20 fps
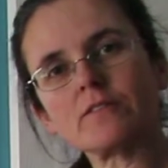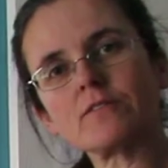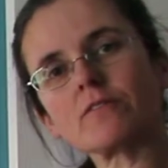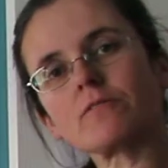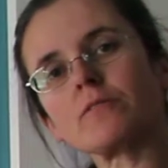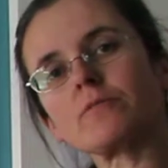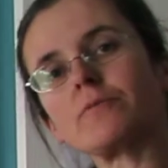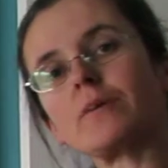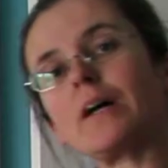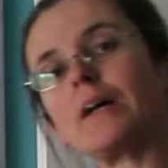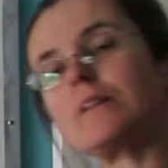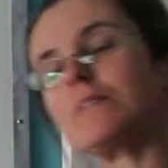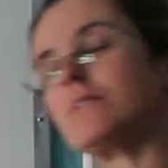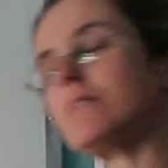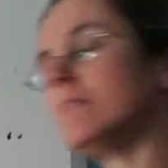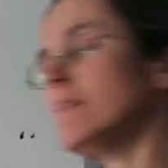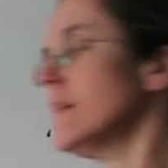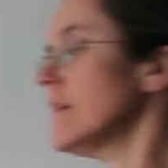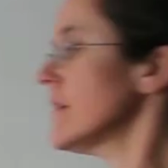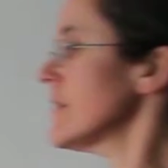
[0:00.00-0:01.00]
So the
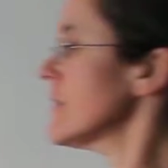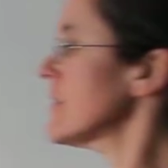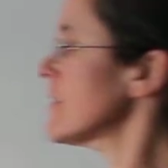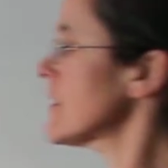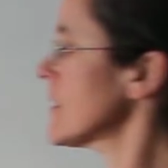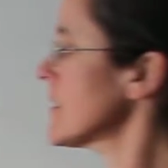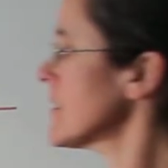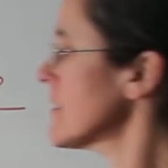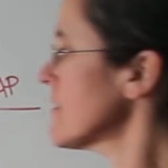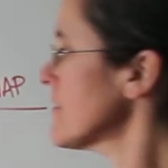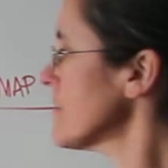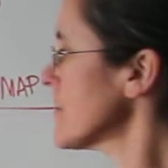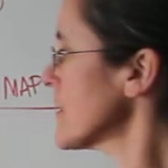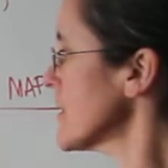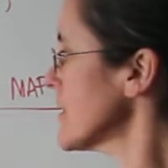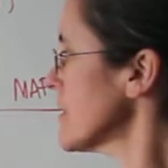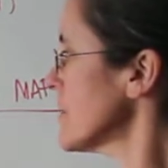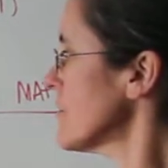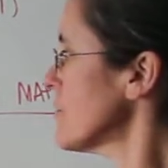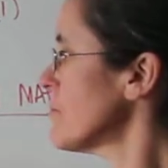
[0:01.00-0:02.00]
writer is taking a look
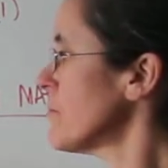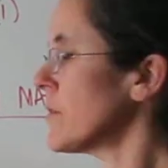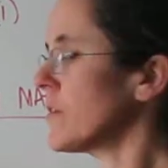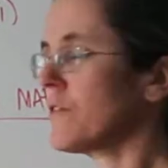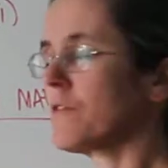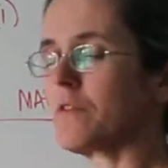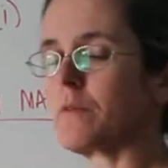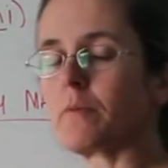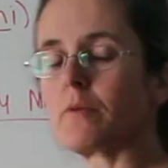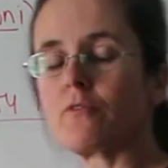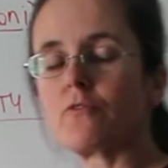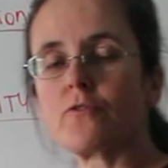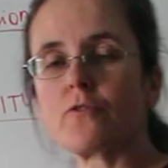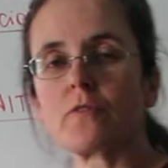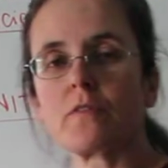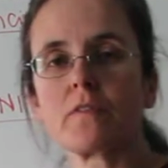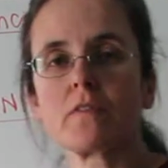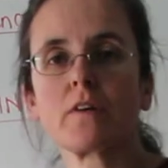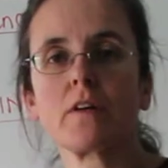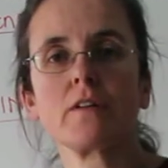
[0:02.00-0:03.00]
at the notebooks from the two
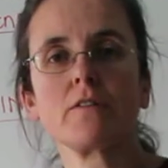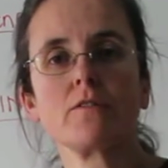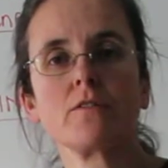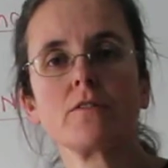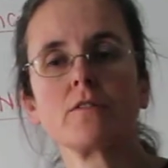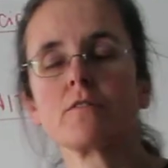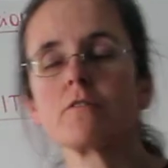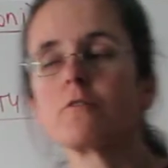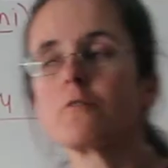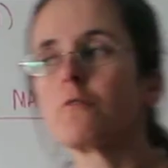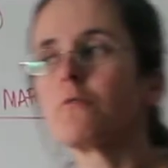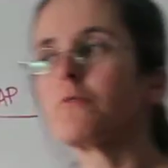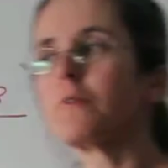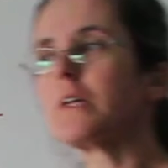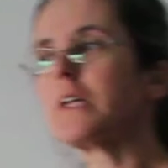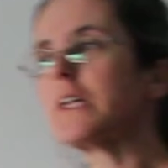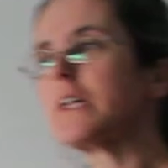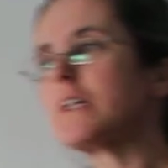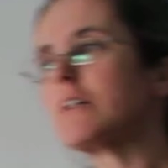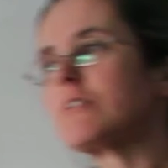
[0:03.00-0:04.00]
designers,
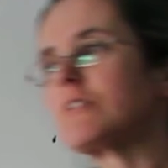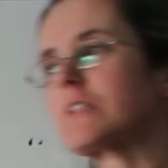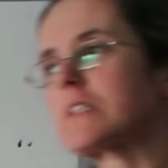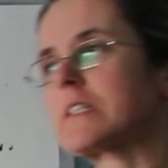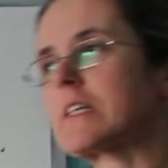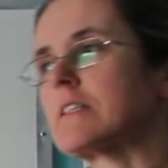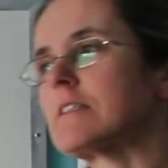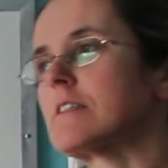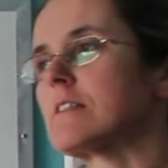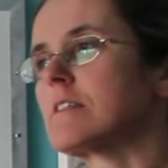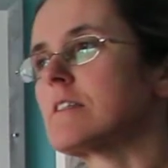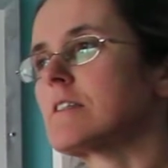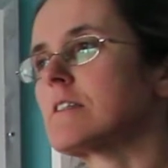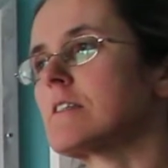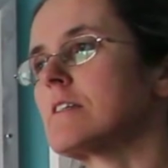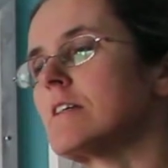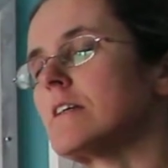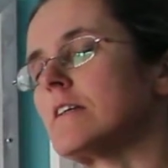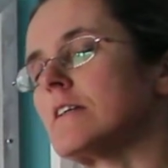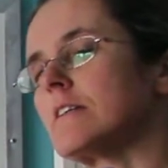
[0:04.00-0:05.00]
reading each
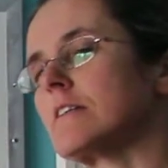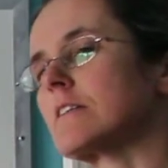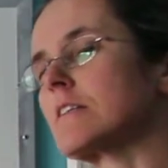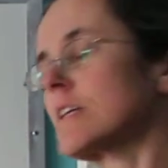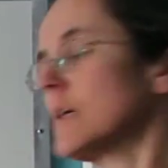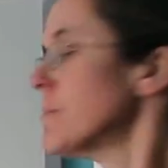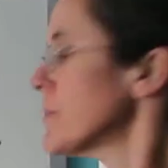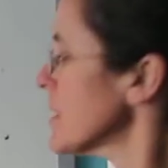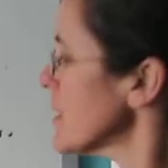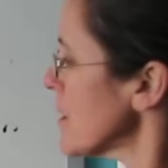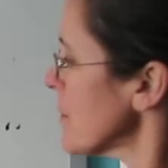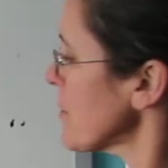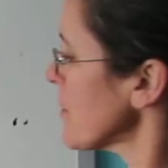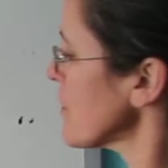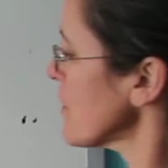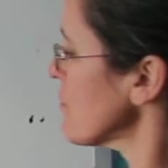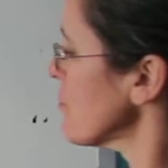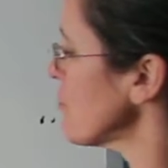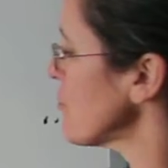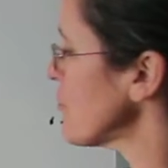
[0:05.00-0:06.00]
sentence, coming up
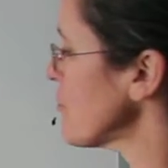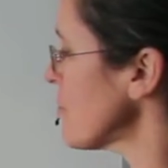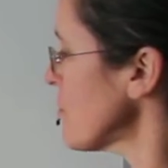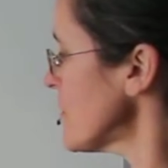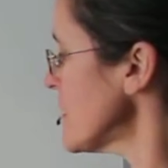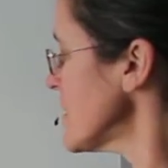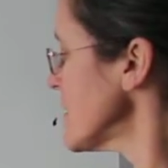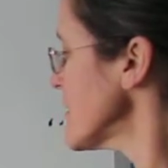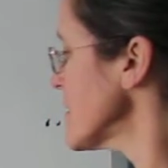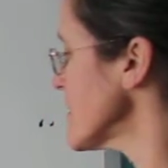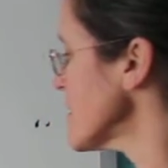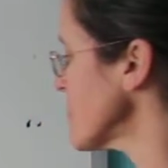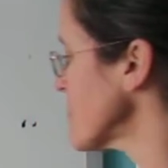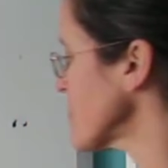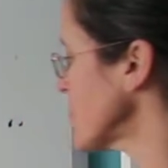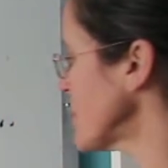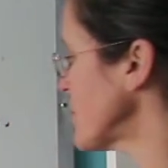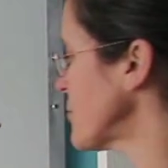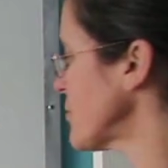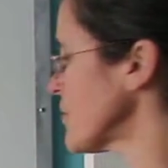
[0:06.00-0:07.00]
with a short
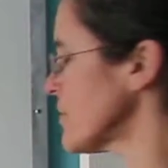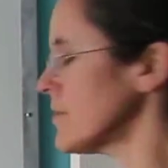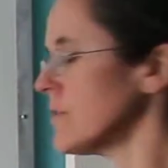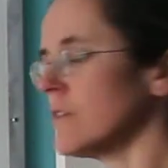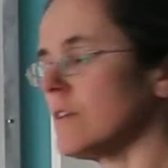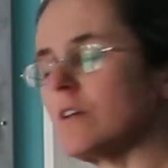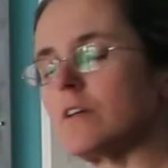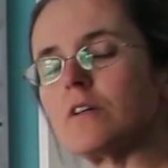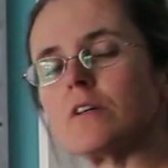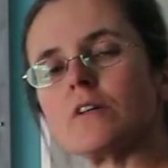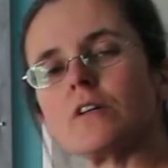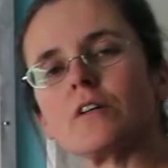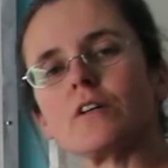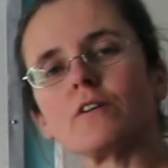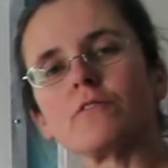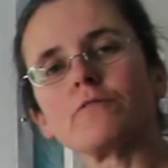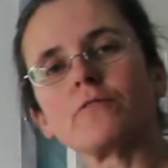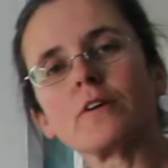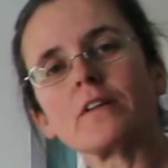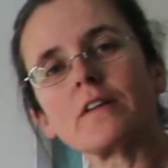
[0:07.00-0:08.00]
description
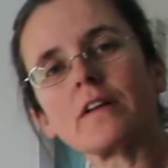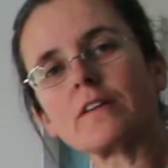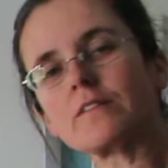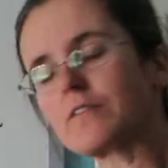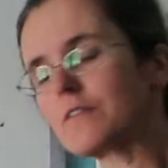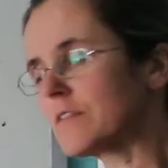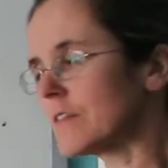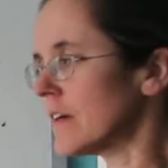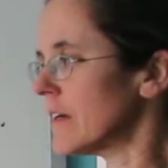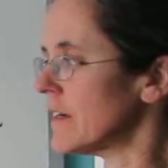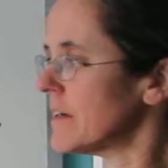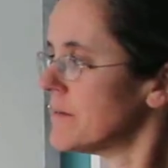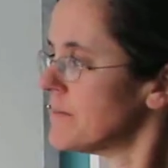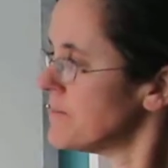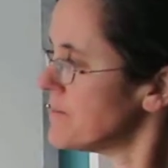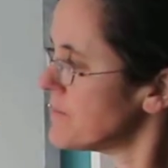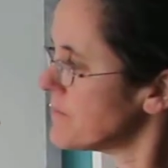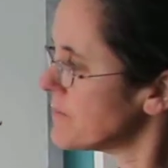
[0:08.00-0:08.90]
of what they are saying.